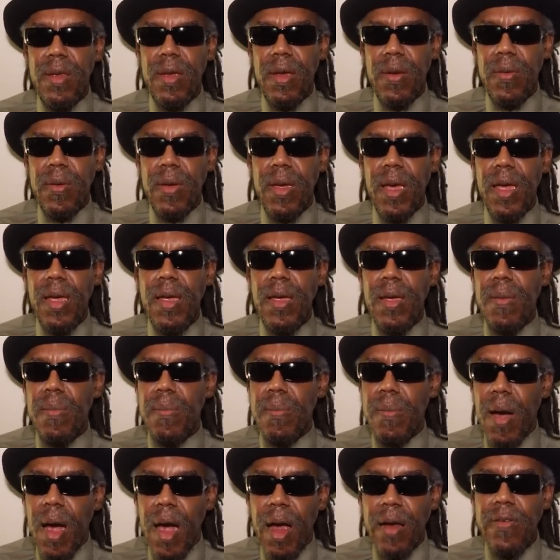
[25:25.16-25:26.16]
Okay.
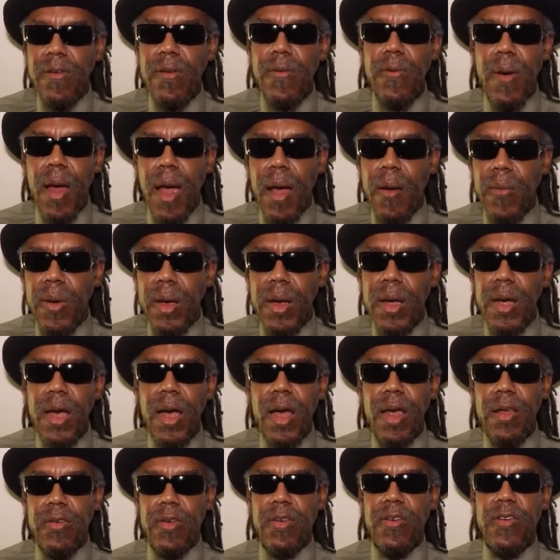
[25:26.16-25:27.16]
Marching around with
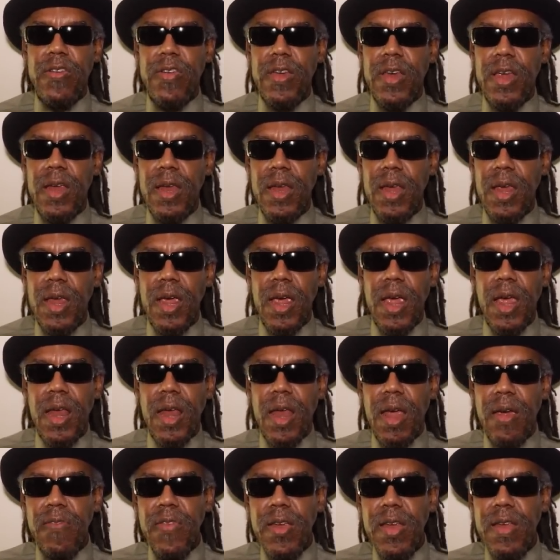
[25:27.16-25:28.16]
guns and shit.
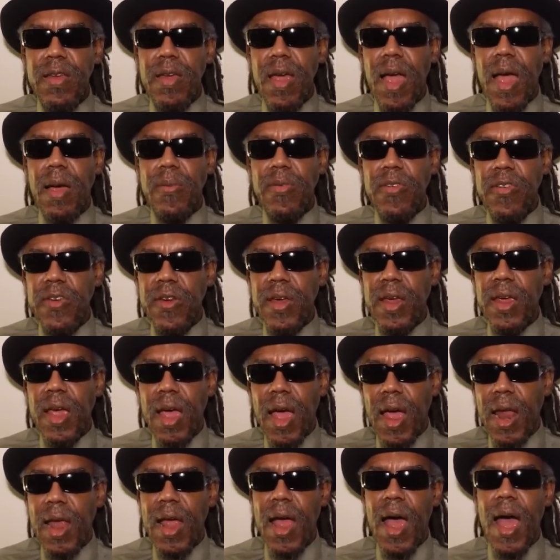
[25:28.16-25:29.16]
And every time shit
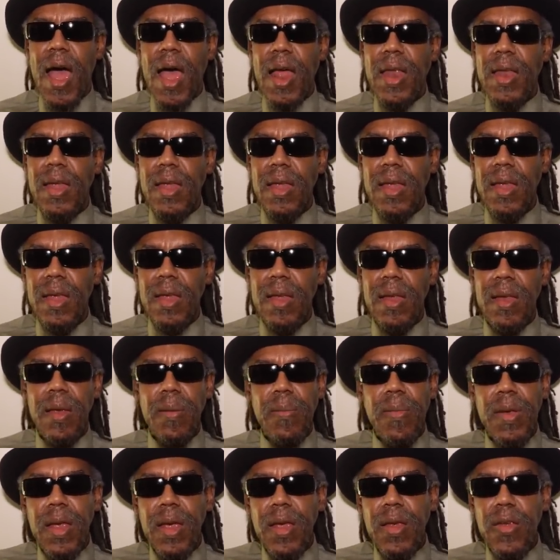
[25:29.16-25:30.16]
got hot,
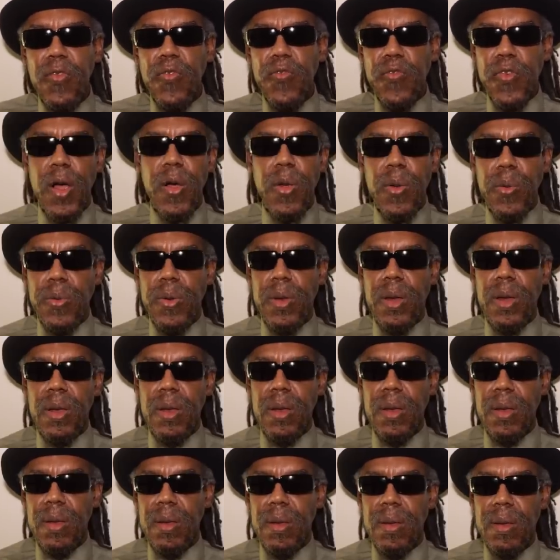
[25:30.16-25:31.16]
them niggas folded.
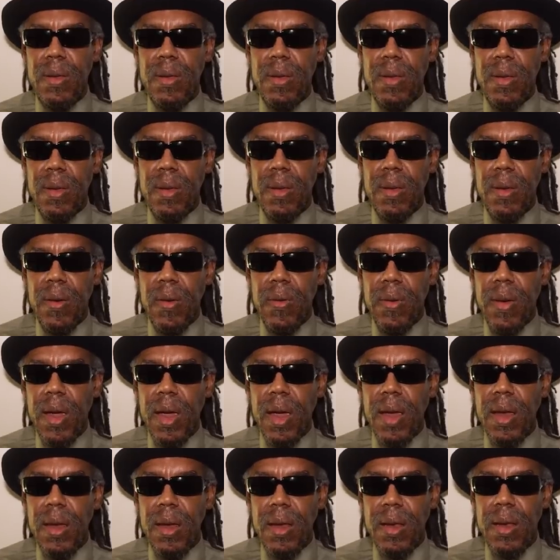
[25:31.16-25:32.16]

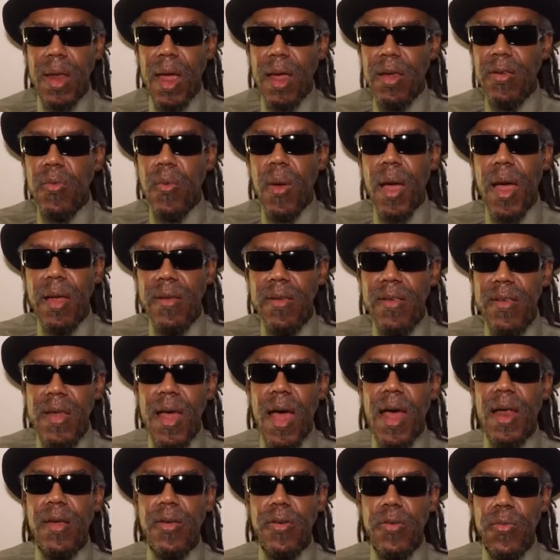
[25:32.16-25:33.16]
Okay. That's why
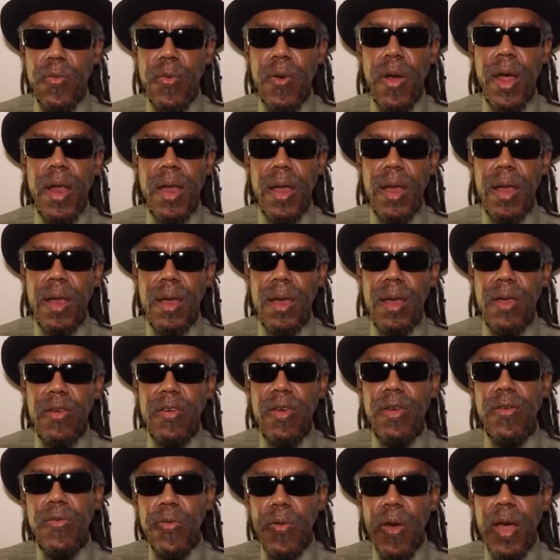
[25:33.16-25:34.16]
Assata is running.
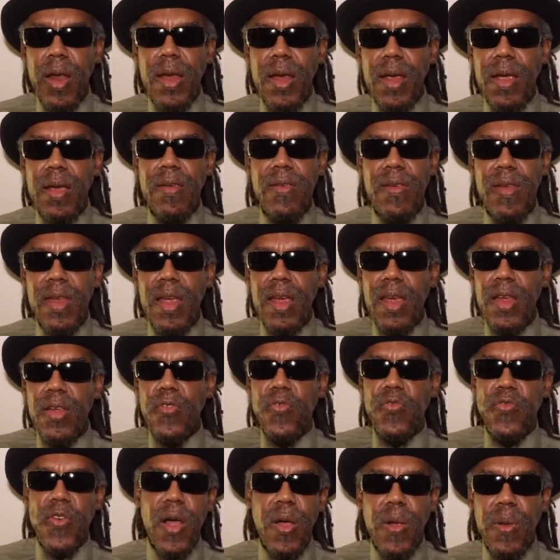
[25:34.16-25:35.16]
She's running because
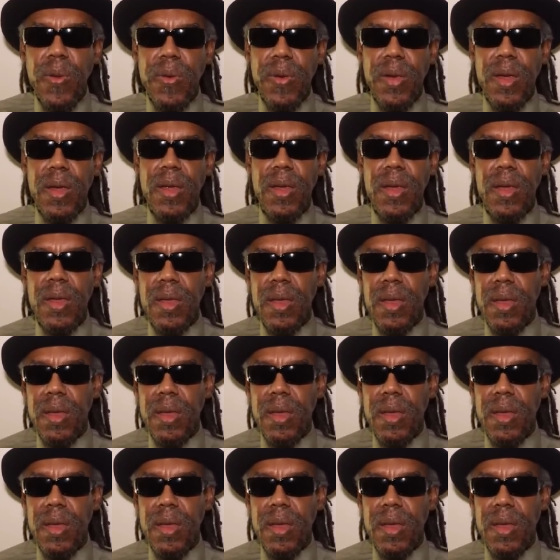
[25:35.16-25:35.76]
niggas folded.